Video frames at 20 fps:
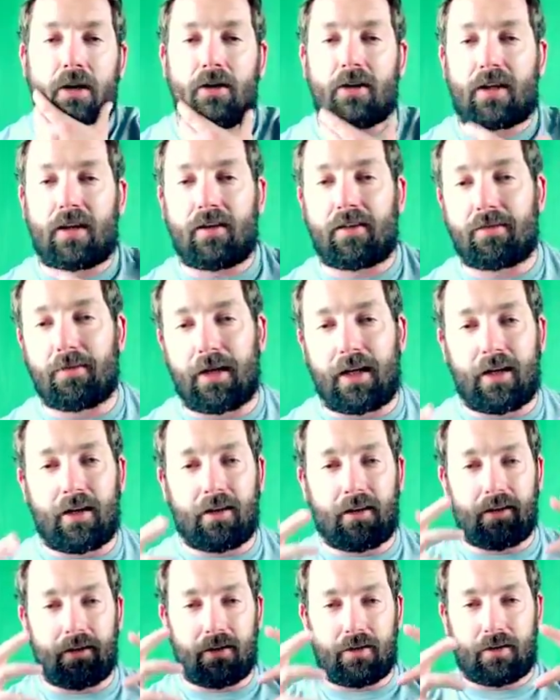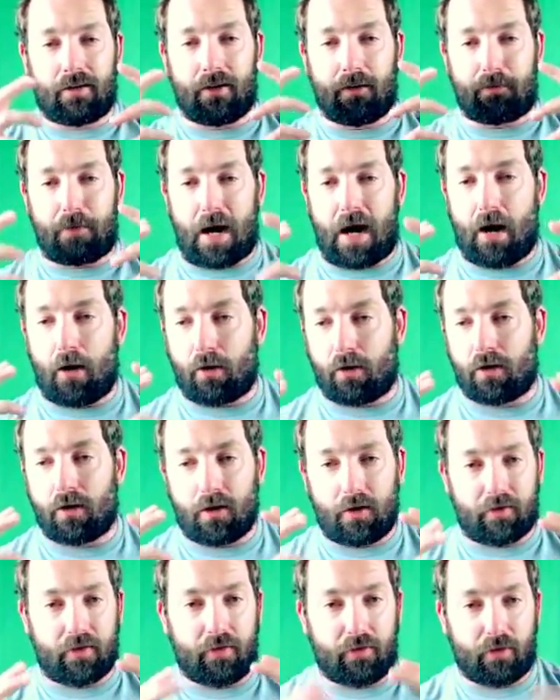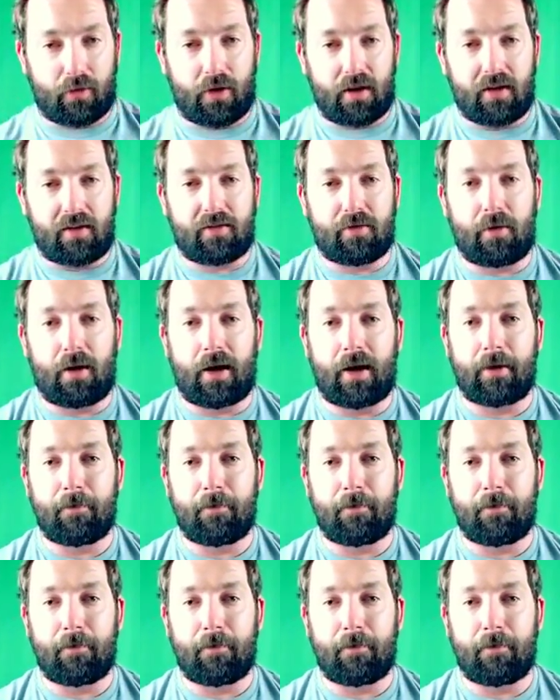gives me the power of the voice, right?